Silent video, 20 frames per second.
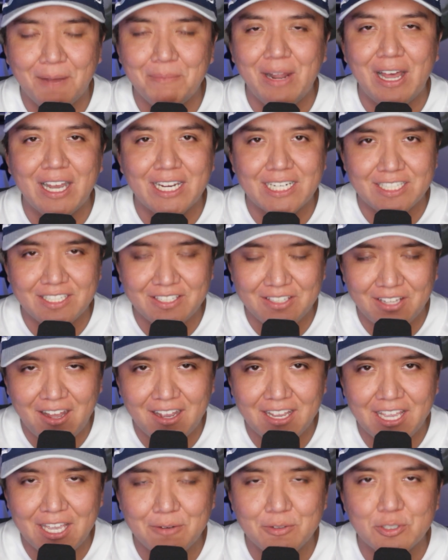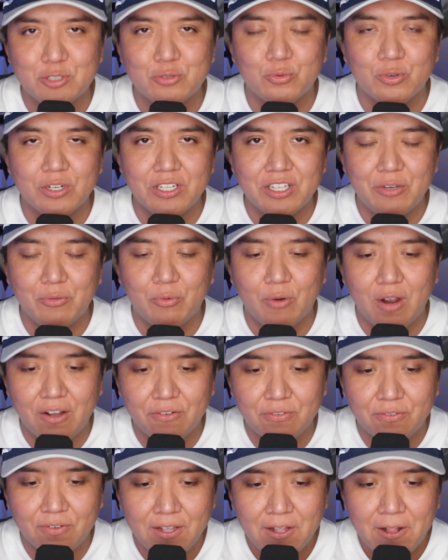I'm not going to lie. It was really
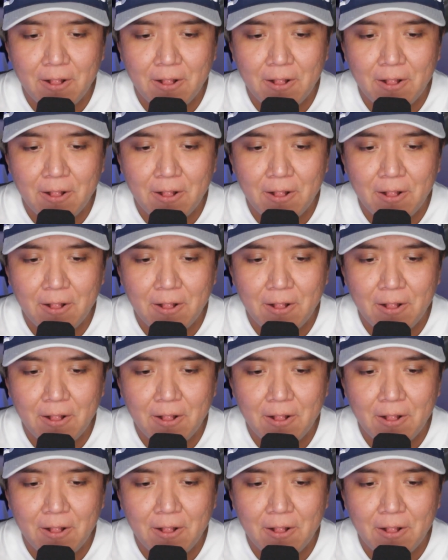rough.